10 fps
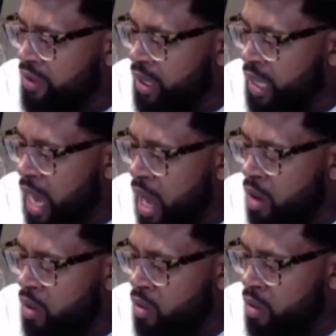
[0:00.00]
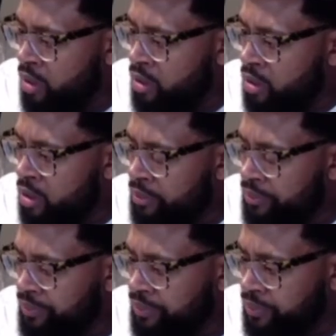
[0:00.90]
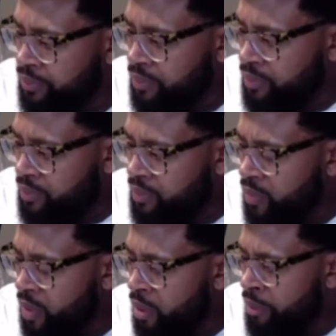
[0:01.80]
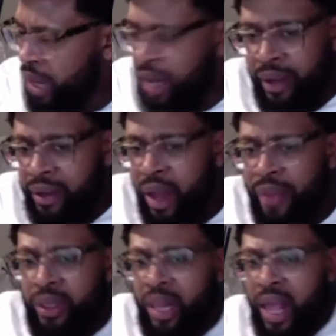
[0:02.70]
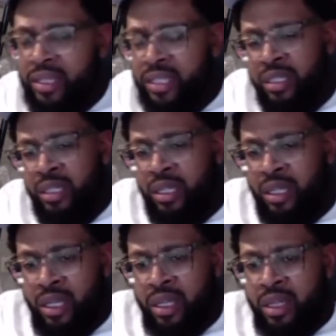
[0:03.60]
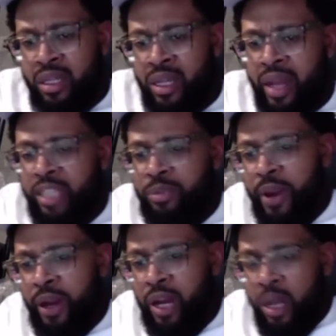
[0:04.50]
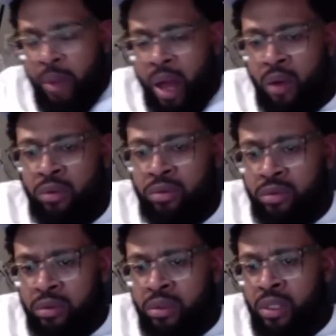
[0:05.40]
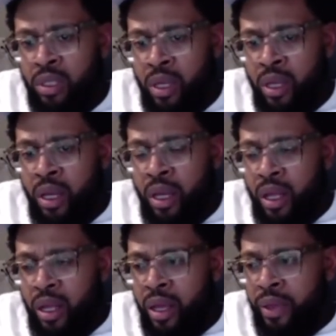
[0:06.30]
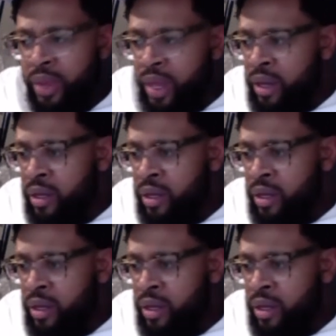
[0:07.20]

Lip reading: Concords. But nonetheless, the next pair come out. And then